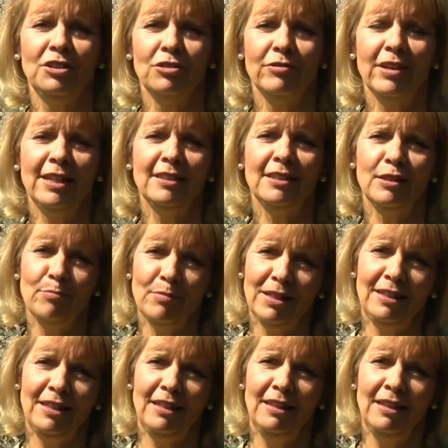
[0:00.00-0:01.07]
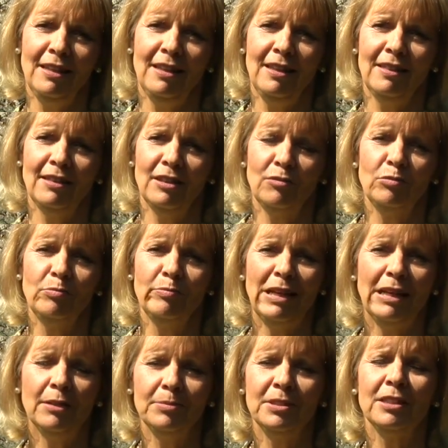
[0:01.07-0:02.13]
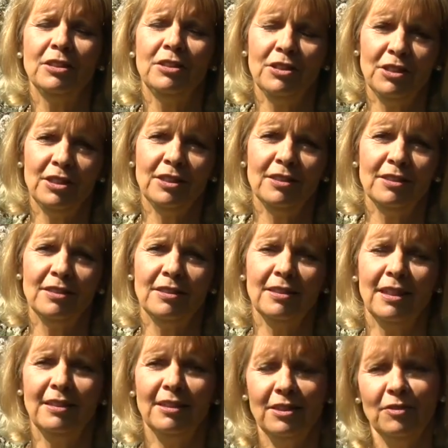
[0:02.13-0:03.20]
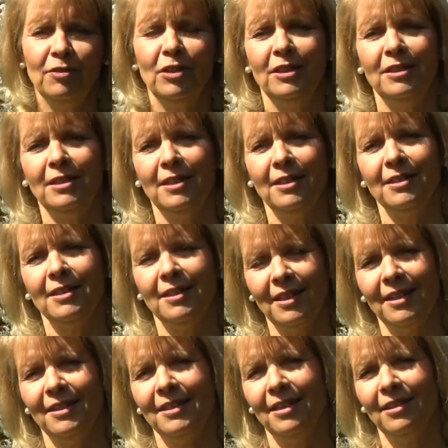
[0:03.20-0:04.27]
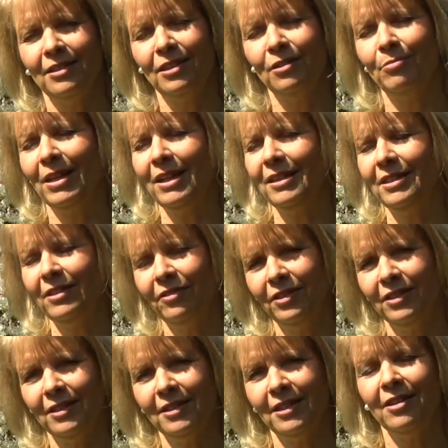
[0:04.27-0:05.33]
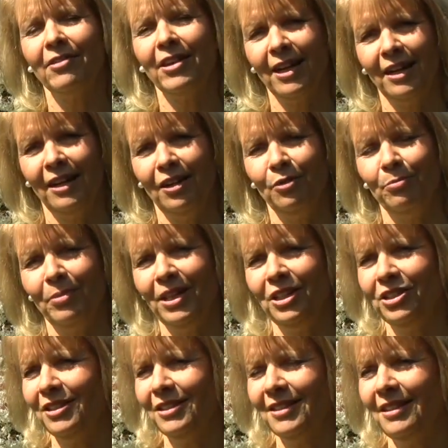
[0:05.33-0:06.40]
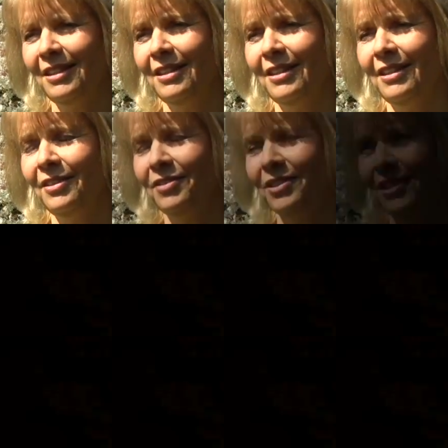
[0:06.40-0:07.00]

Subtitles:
to raise the money that helps the nurses and other volunteers to get out and make a difference directly on patients' lives.